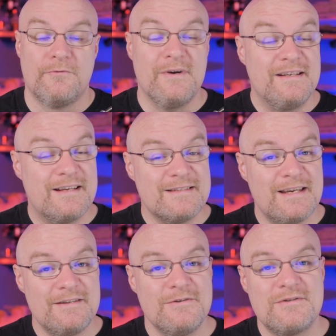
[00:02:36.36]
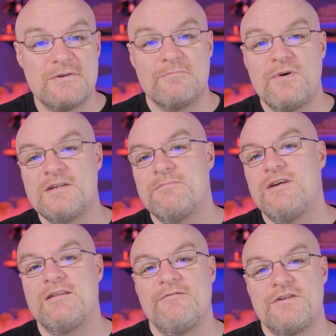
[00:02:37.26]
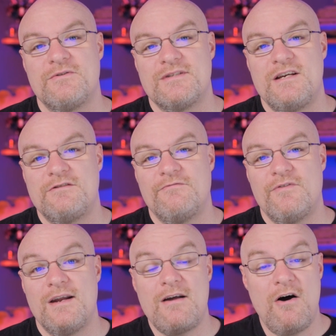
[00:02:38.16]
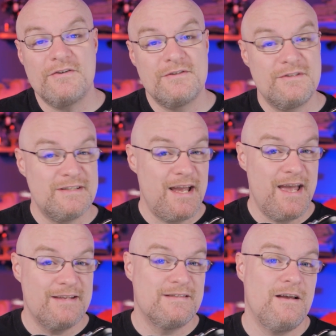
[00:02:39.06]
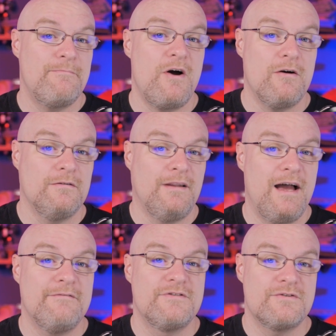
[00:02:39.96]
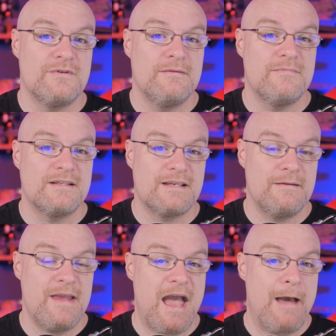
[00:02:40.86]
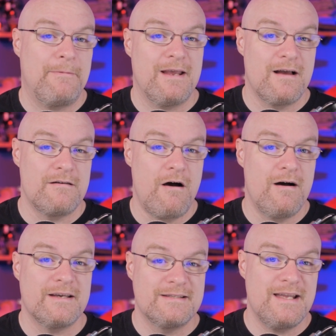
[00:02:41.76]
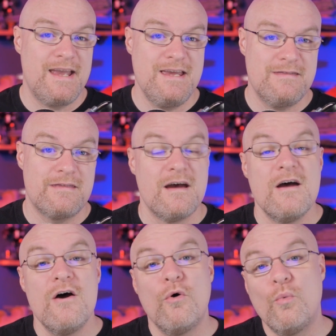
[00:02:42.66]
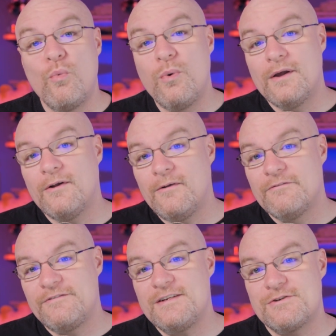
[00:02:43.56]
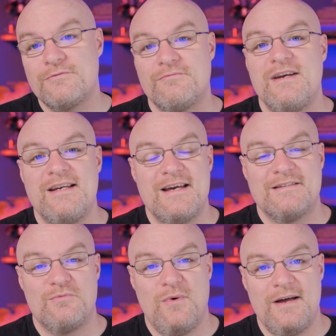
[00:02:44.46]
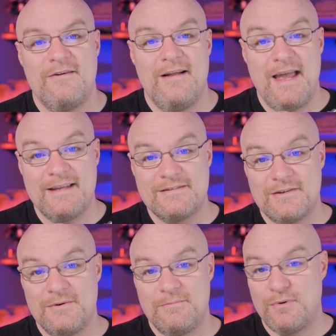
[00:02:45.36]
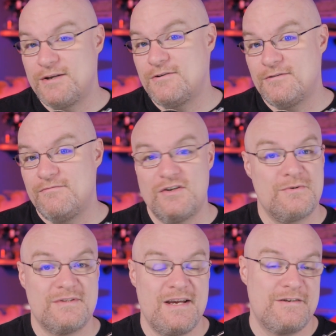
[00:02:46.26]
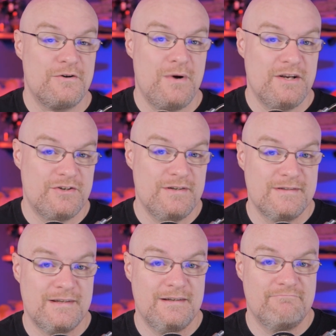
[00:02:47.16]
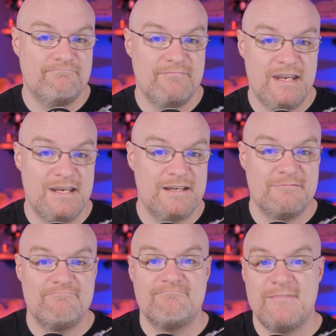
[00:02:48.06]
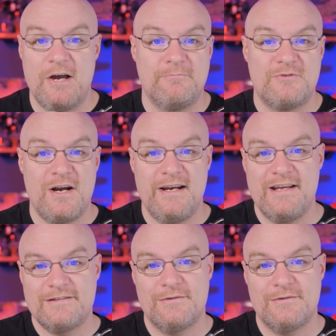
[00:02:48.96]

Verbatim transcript: Reid continues to impress me on the visualization front. Also, just a heads up, our live stream that's gonna be happening on August 8th will feature Reid as well. And so bring your visualization questions and he can help try and answer